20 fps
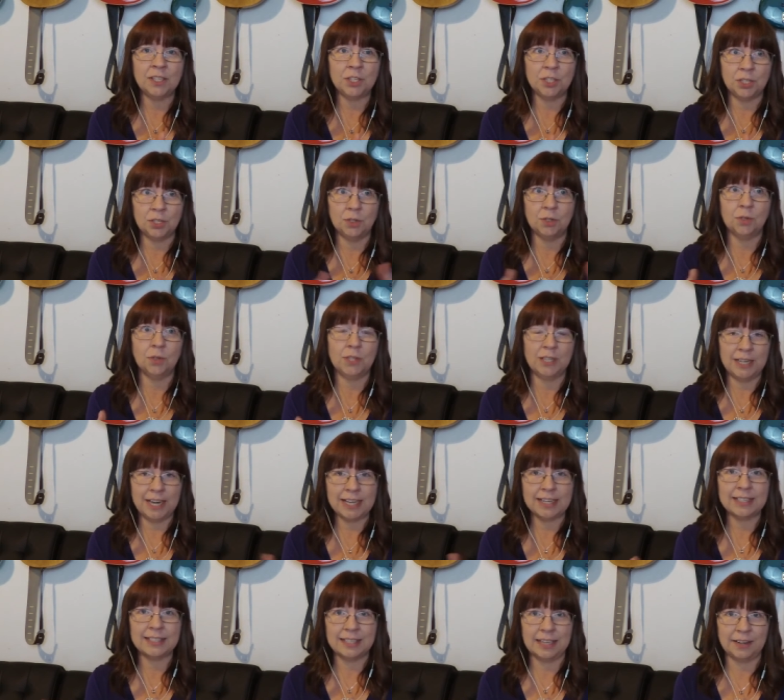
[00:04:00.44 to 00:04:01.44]
to the
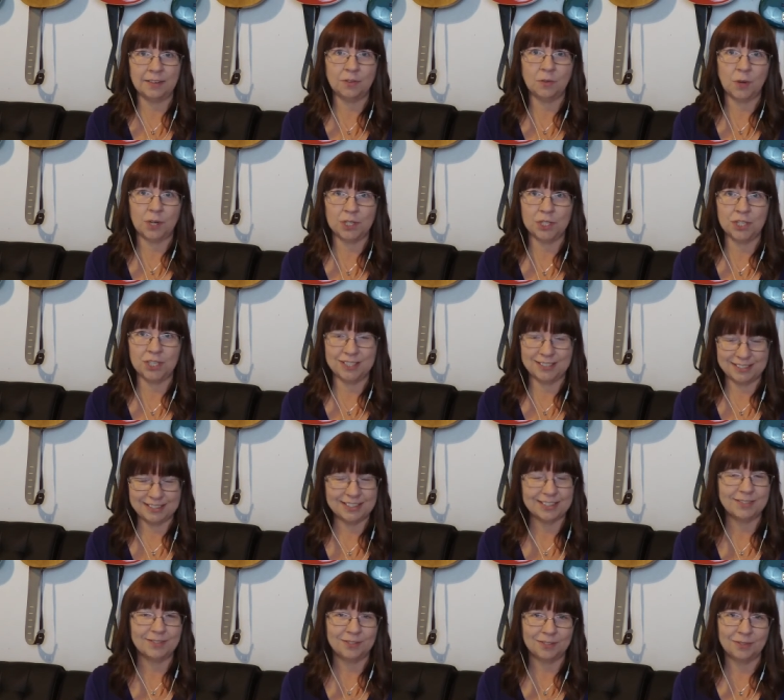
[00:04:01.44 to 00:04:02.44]
next set of
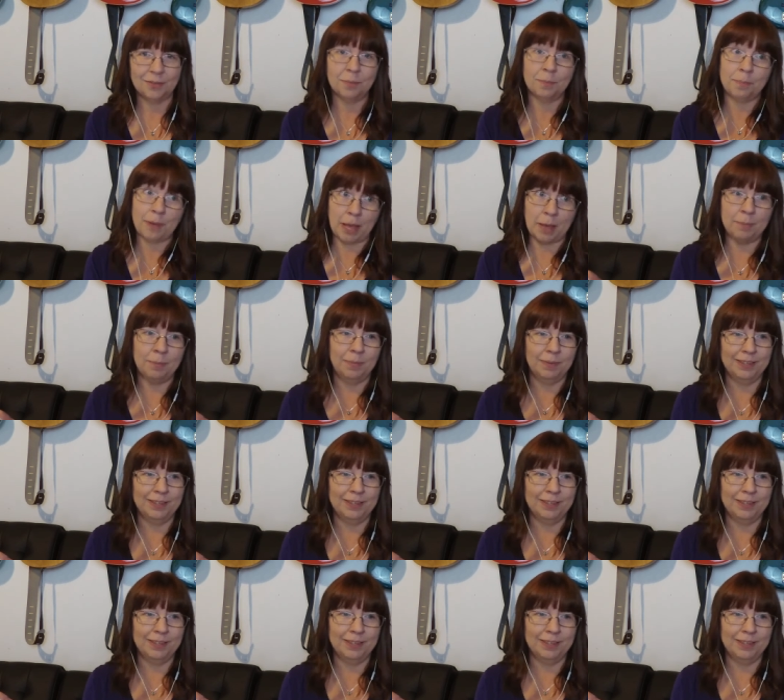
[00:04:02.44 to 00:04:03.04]
questions. Uh,